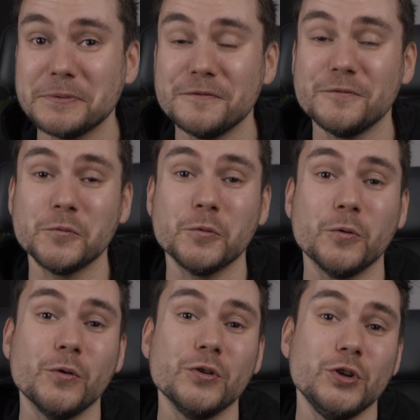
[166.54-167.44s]

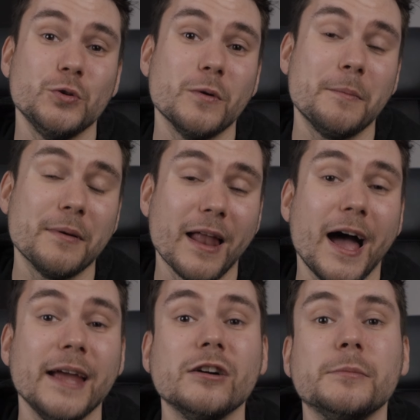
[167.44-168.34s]
before you
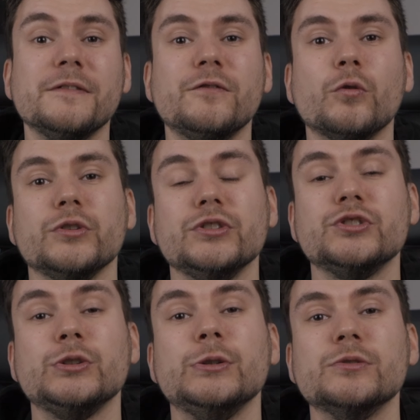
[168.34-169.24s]
apply or before you
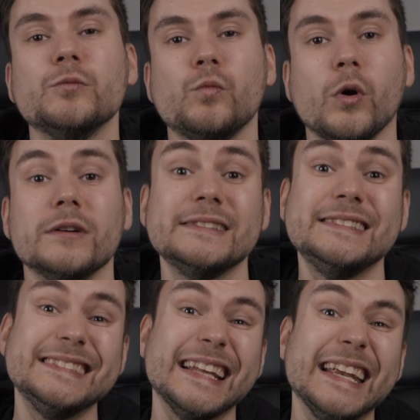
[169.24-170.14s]
choose what
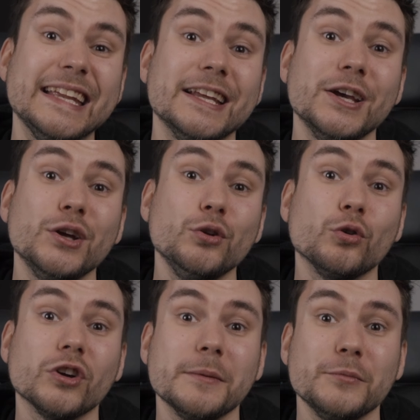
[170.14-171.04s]
city you're
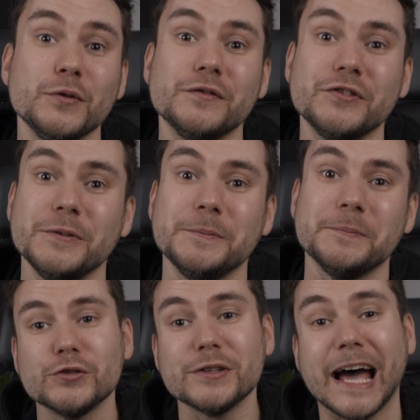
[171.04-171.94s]
gonna move to.
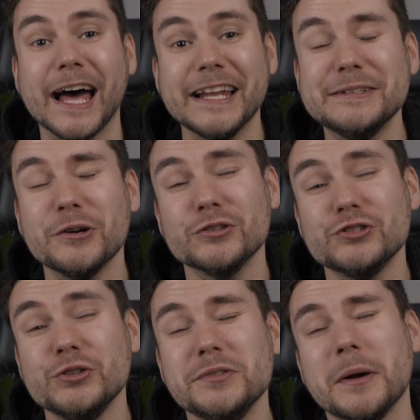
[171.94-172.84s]
So that leads you on
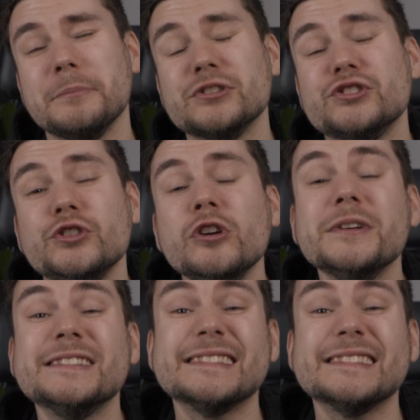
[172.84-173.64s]
to number two, which